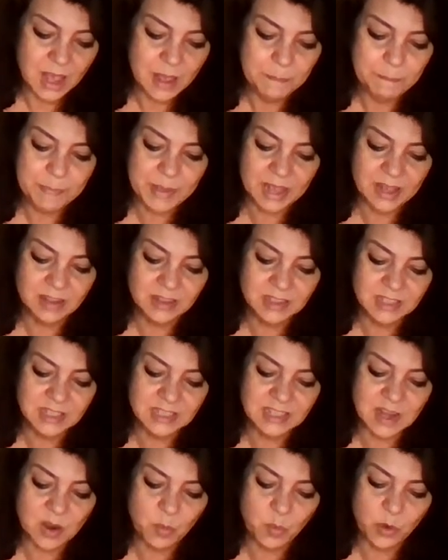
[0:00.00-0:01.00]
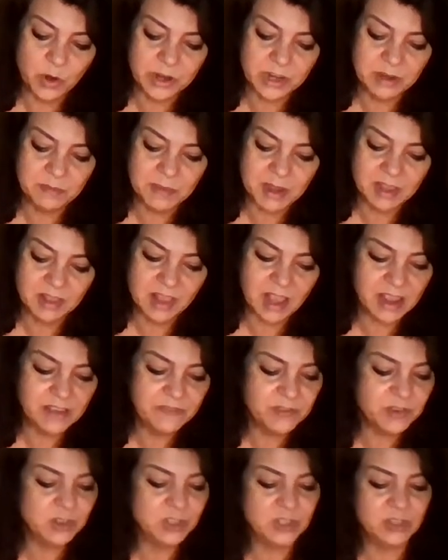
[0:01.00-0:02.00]
Balance is at work in my life.
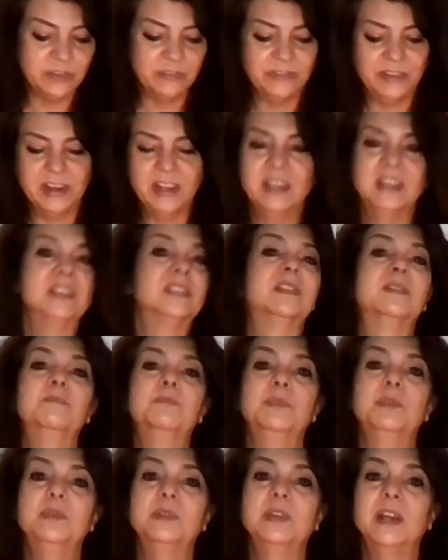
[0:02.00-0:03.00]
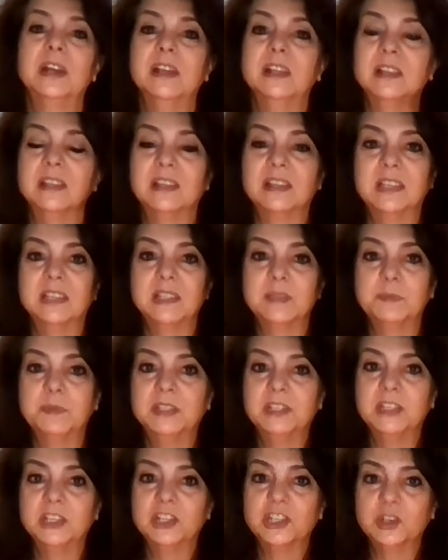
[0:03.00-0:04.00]
It's so funny because the moon at this
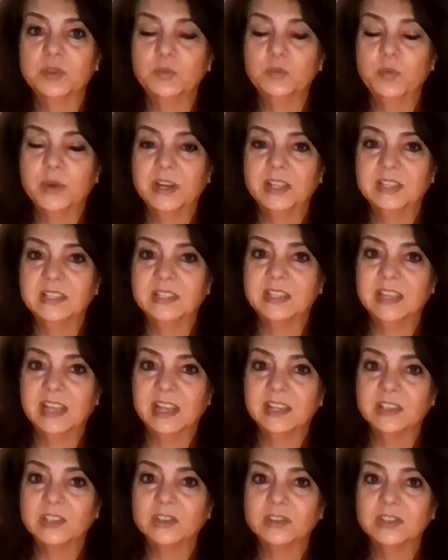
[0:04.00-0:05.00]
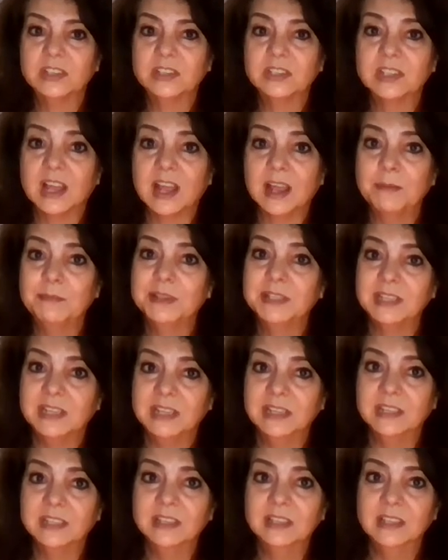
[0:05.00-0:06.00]
position, when it's in Cancer this time, is
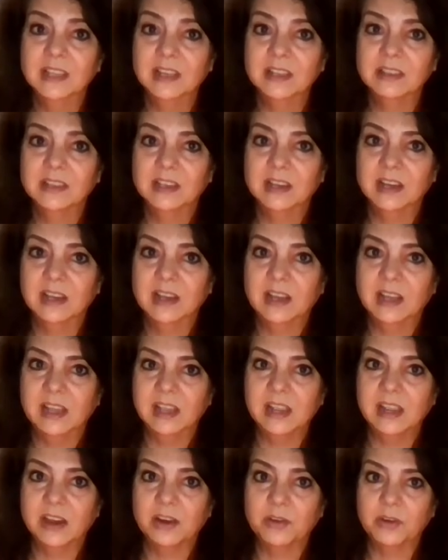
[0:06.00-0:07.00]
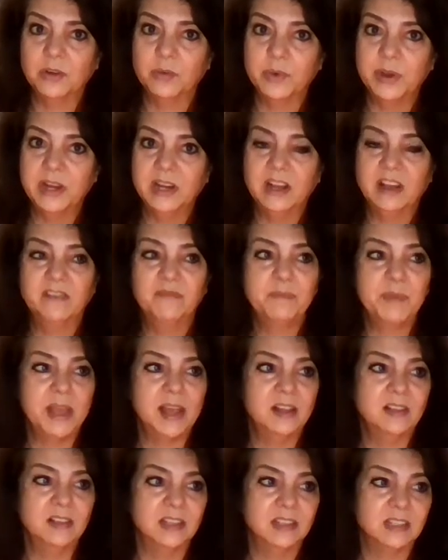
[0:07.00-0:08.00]
in the air arena of
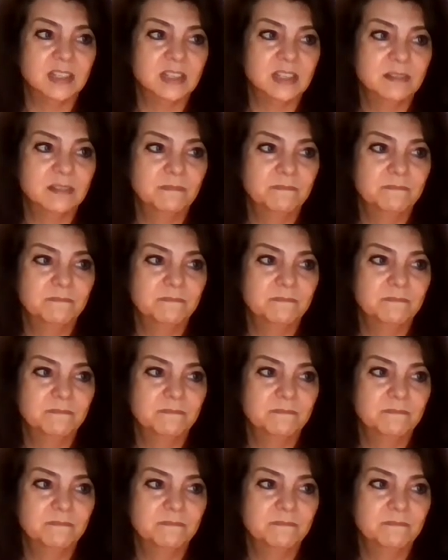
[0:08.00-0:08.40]
balance.